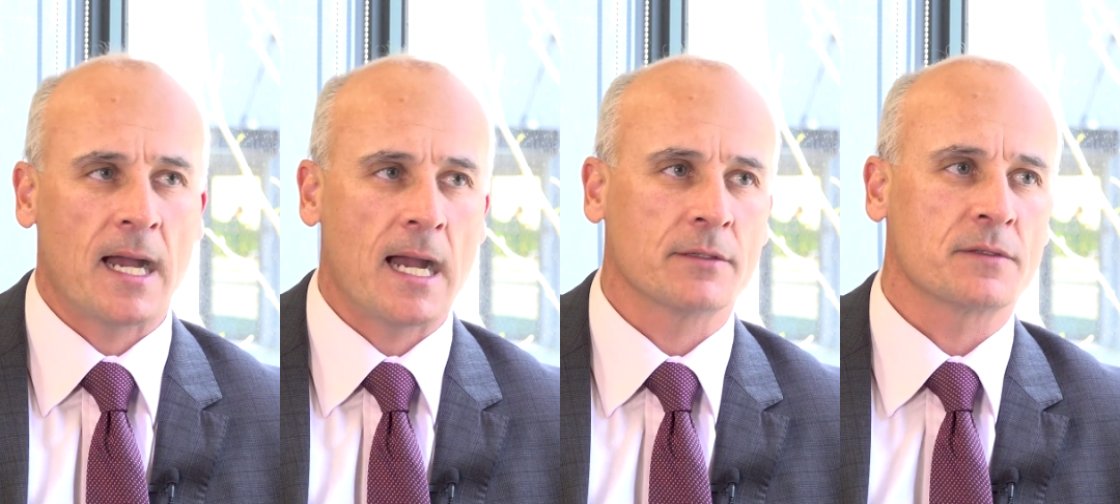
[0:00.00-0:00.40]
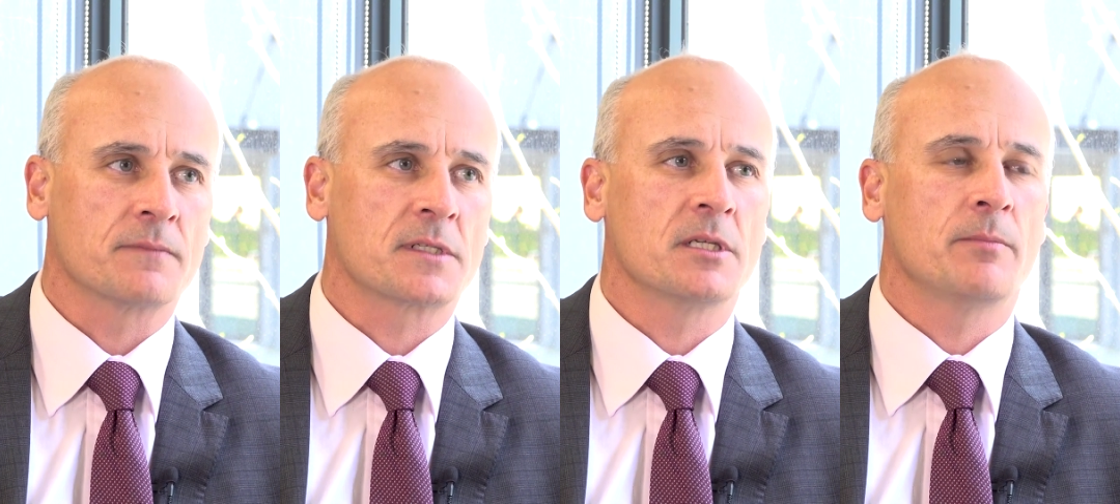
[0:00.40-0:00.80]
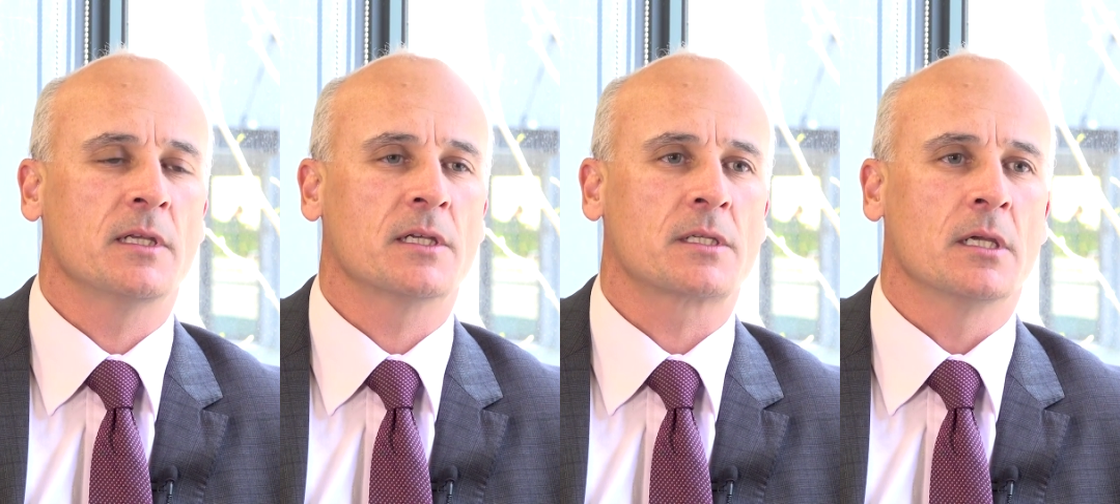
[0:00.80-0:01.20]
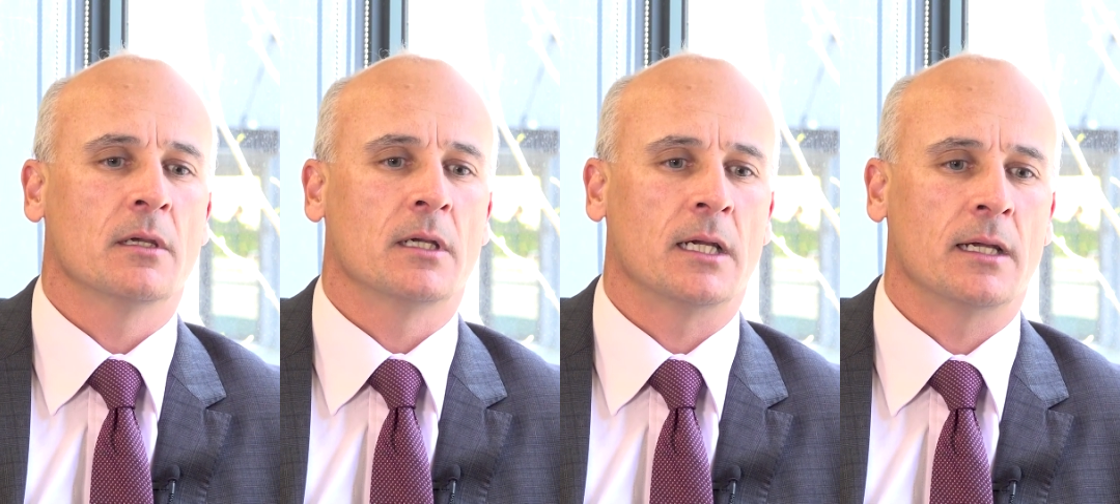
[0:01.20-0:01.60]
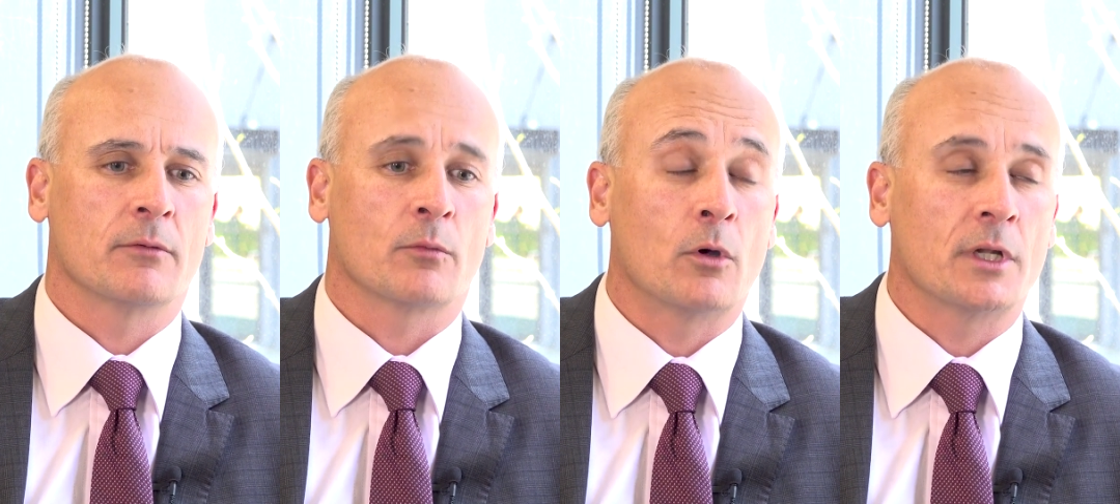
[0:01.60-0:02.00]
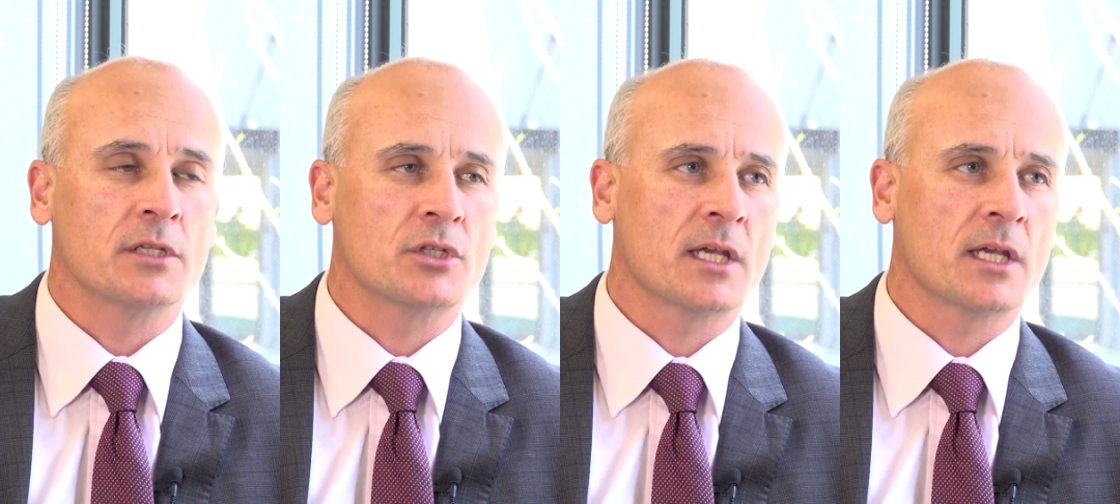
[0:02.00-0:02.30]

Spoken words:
partners of CPS writing